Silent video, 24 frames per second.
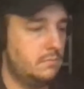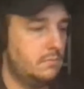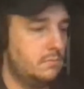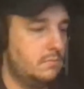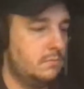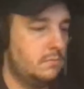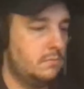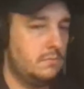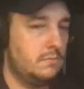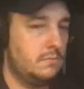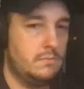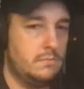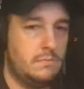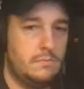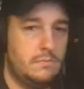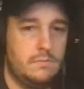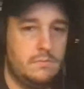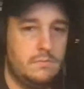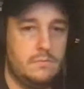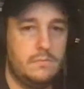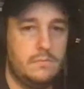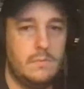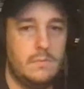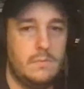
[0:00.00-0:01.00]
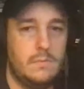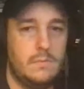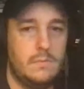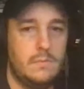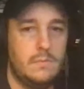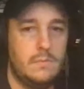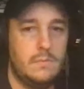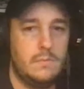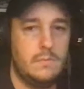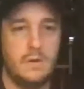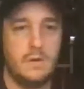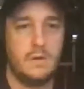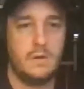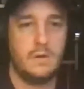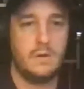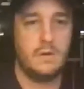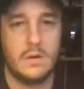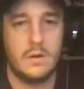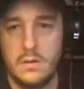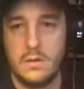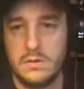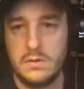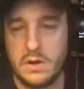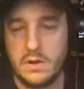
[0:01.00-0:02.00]
Sorry, thought I lost the
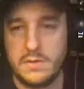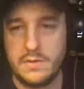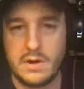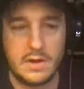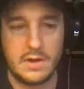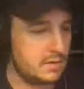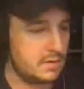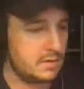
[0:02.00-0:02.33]
stream there.